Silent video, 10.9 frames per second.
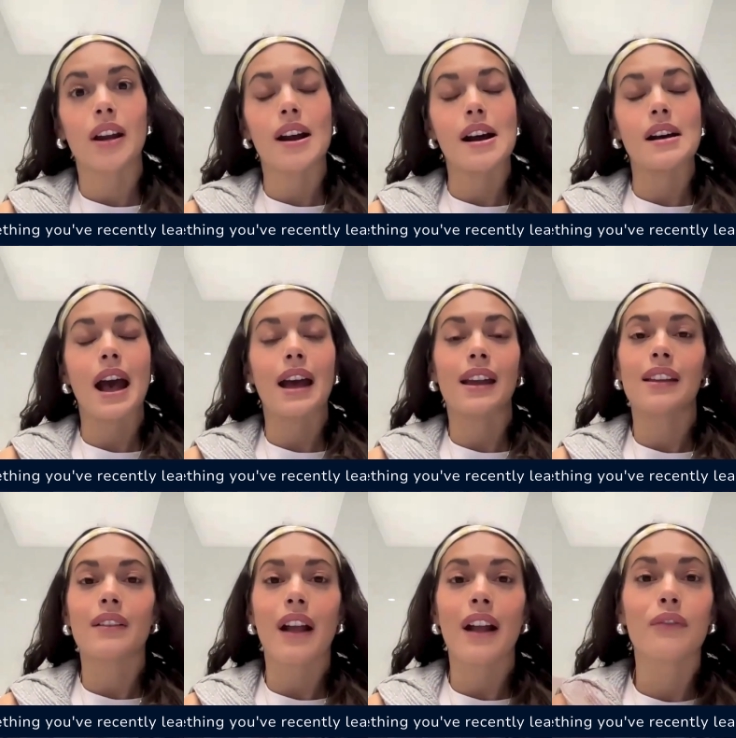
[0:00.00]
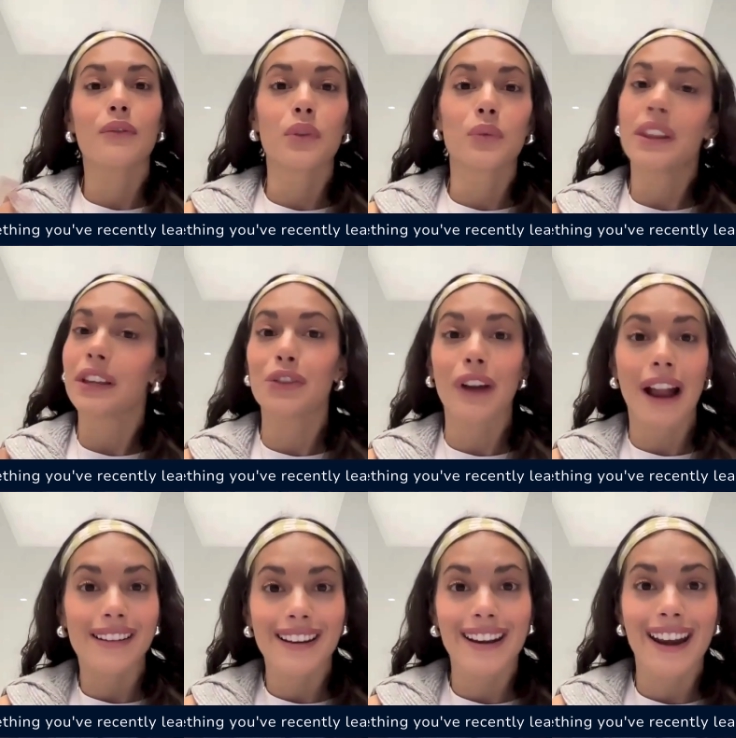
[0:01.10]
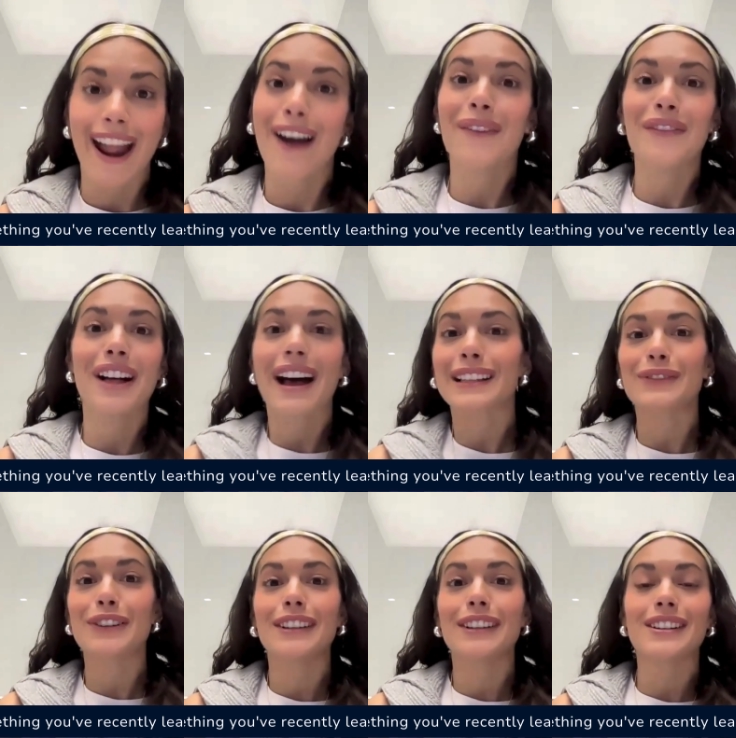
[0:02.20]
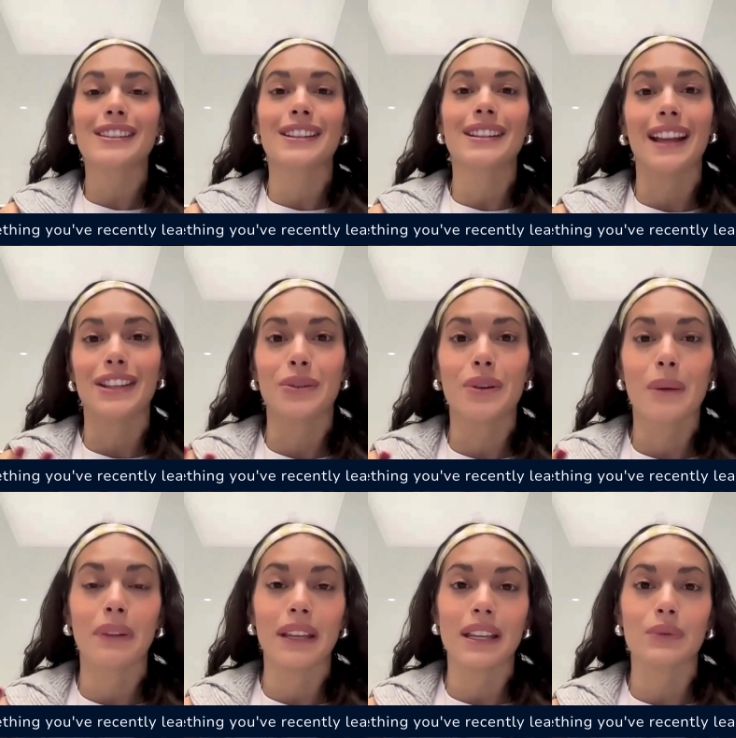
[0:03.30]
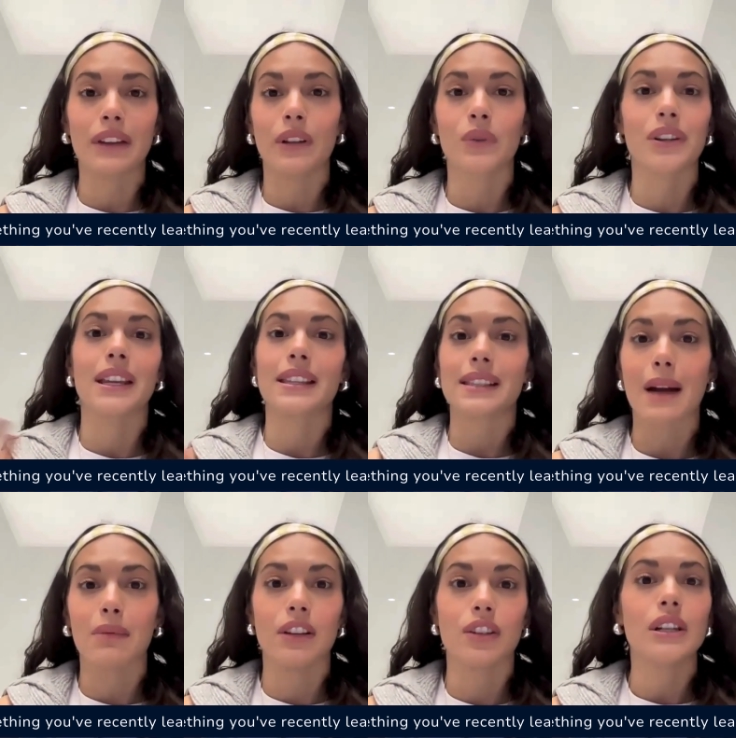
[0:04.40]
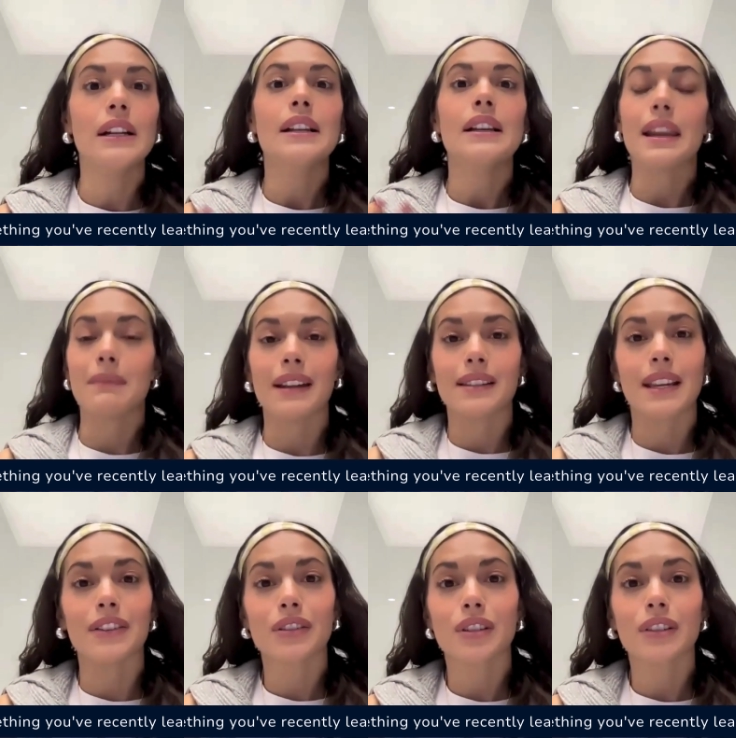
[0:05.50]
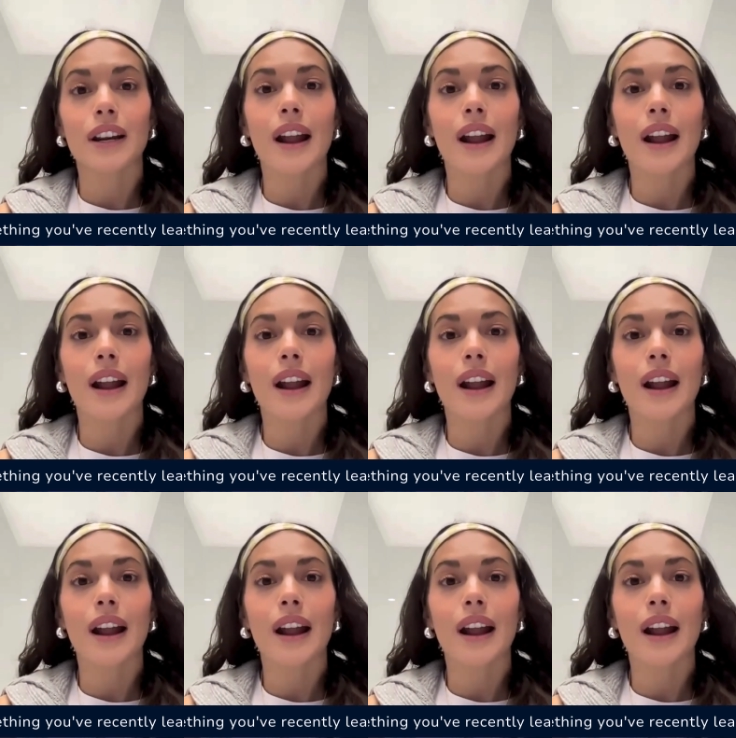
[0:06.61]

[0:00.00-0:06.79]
Uh, I have really grinded it out the last few years to get to a place where I feel really established in my sales career.